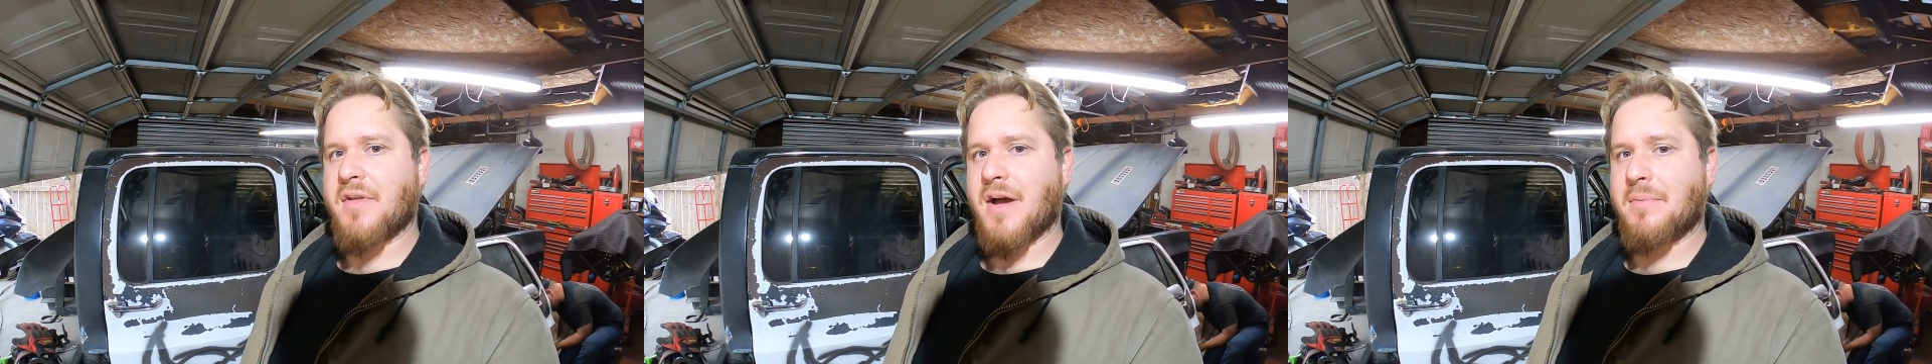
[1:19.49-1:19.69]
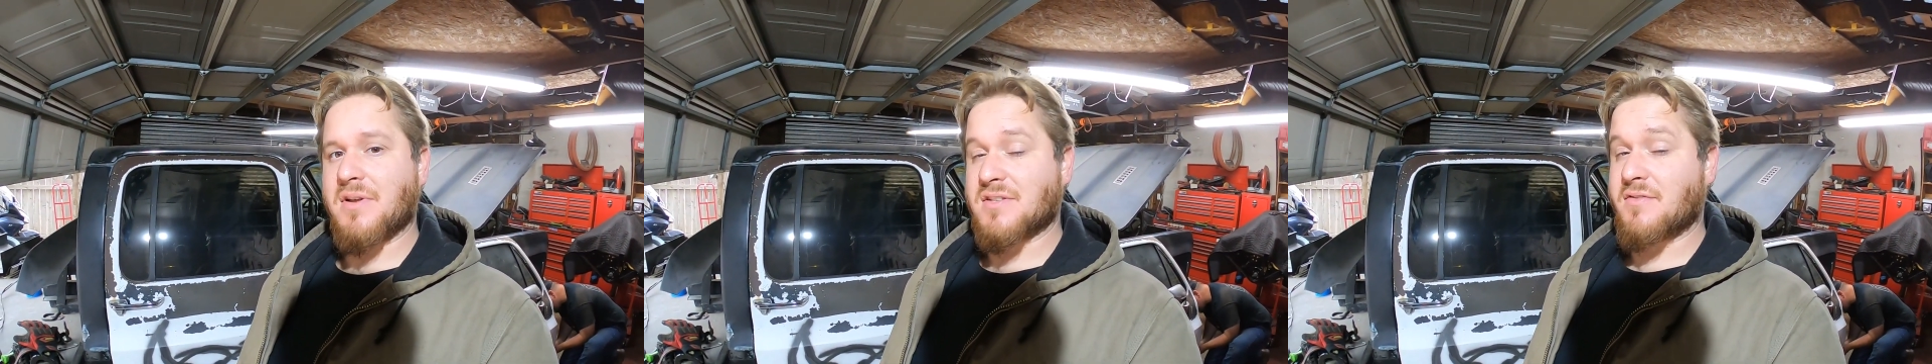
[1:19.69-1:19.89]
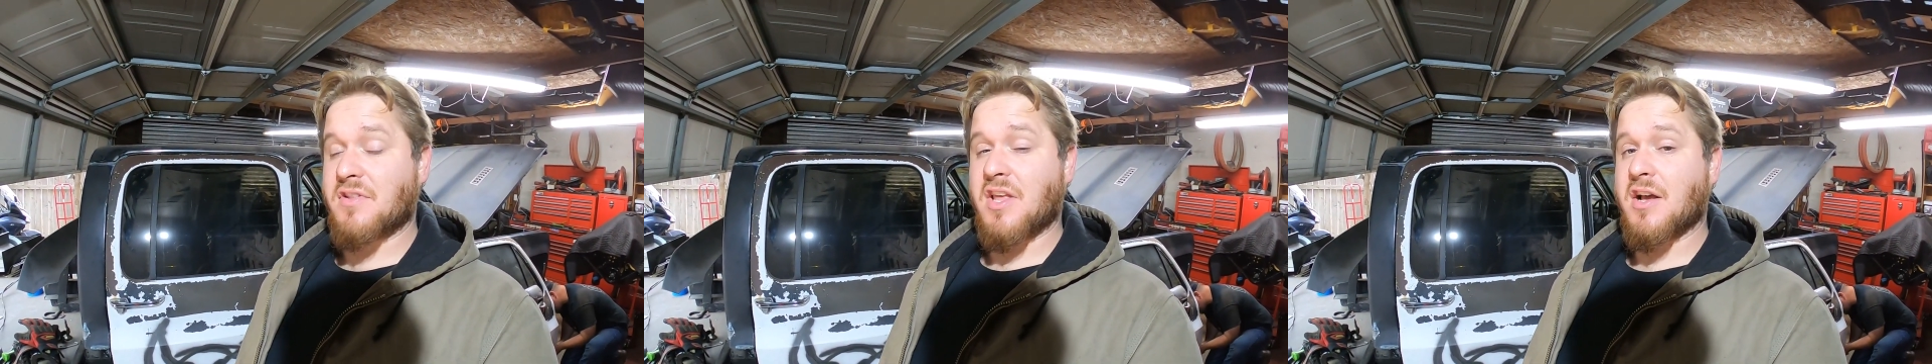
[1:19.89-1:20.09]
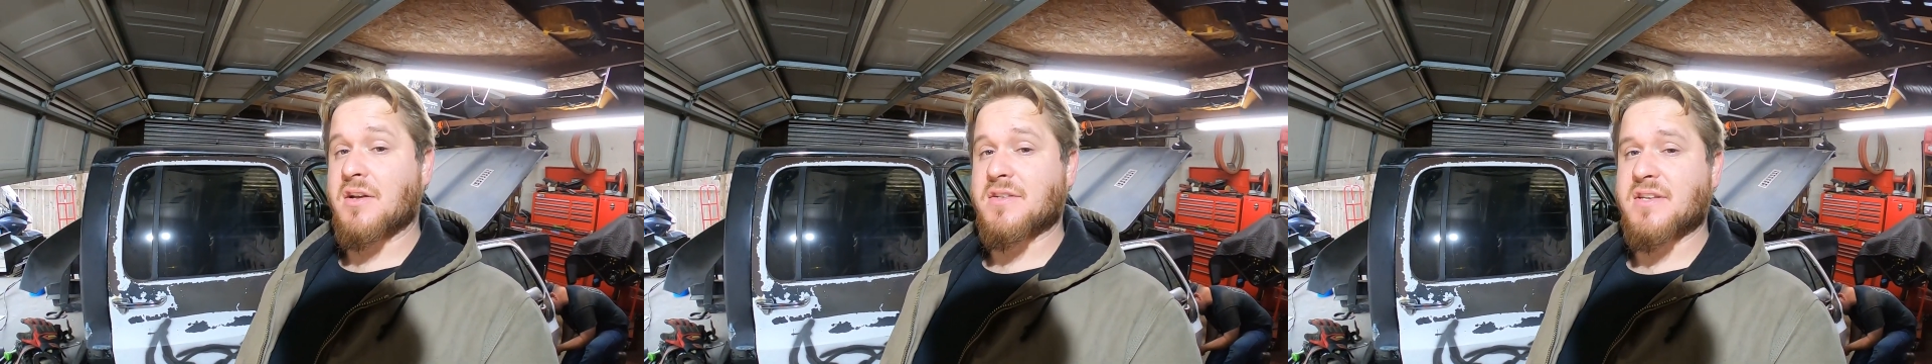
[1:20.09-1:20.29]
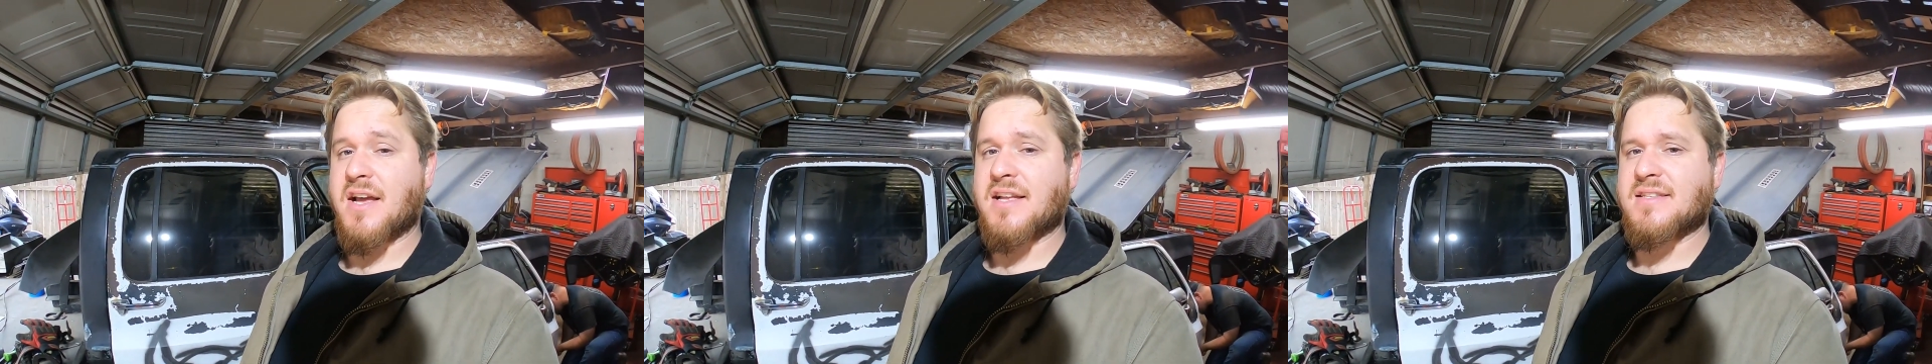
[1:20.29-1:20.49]
that because everything
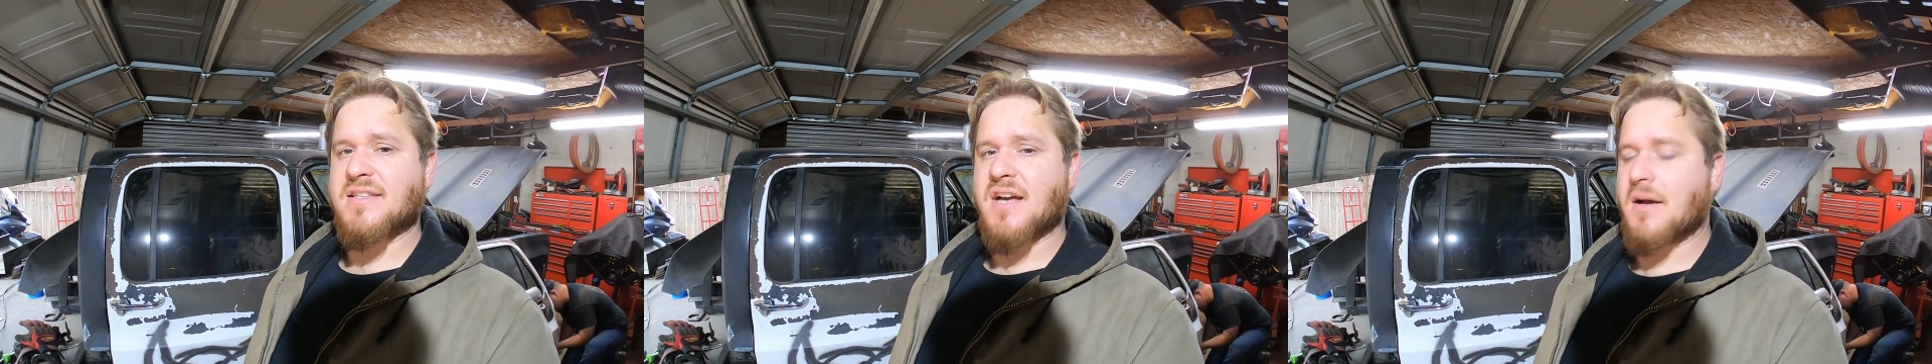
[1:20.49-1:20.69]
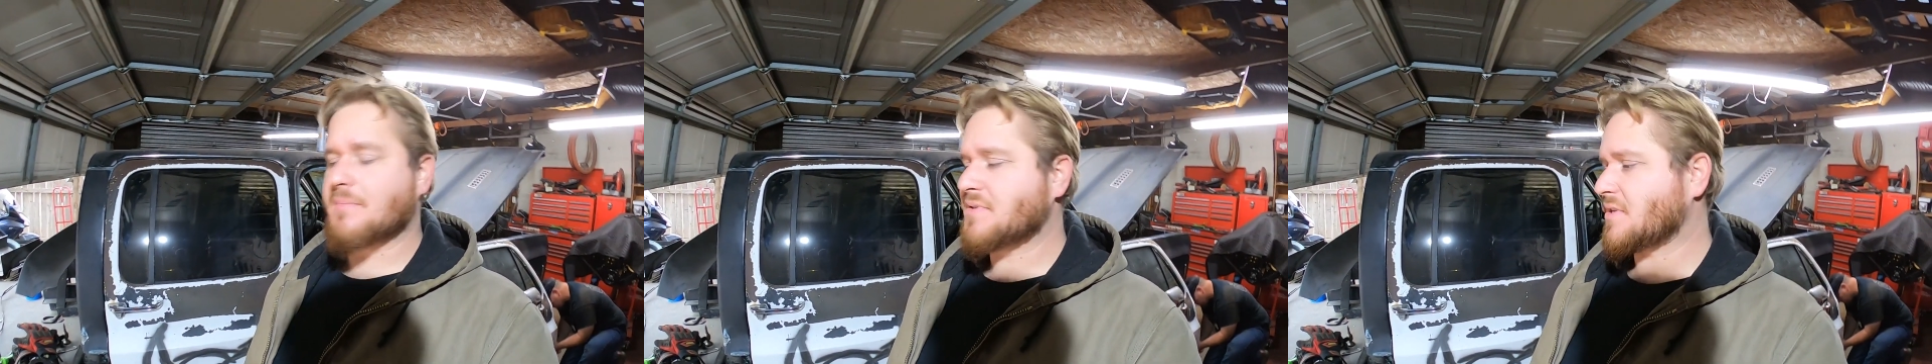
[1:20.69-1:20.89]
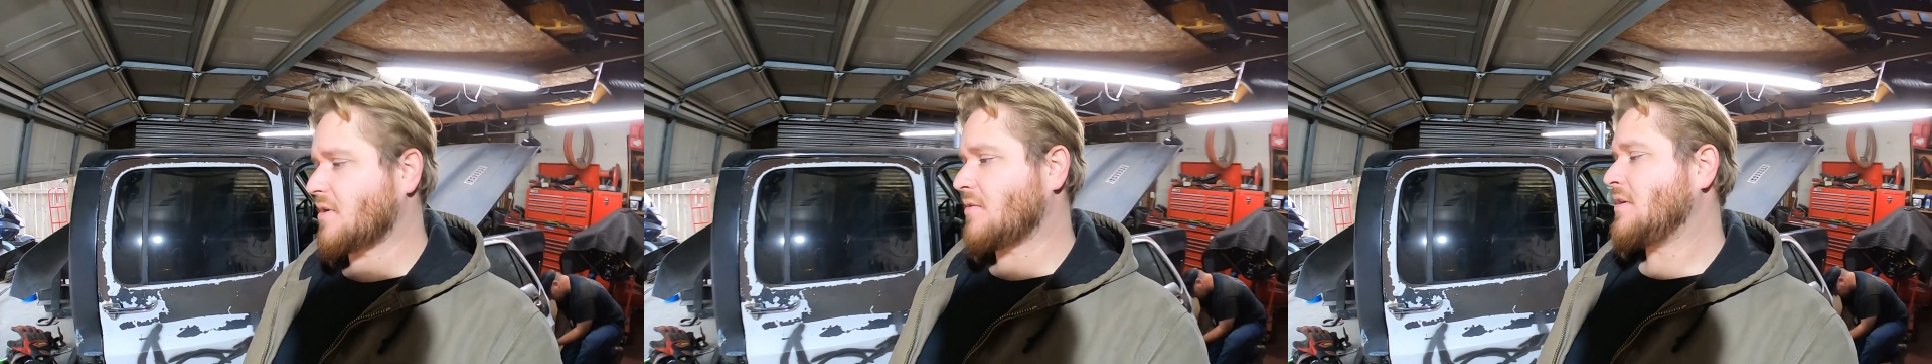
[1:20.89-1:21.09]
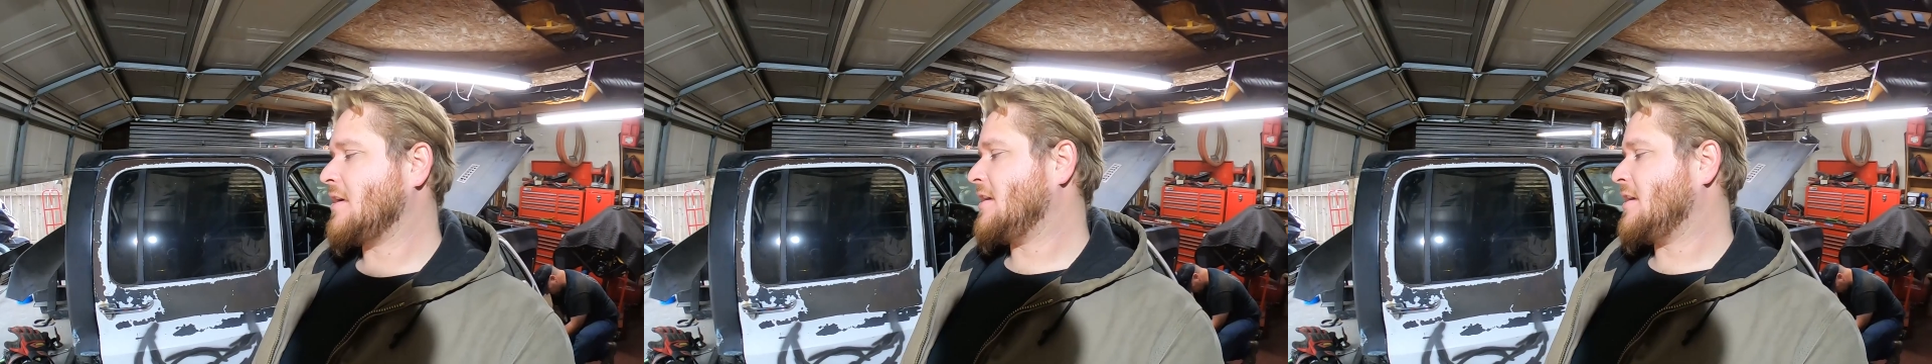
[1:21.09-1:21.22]
else adds up. So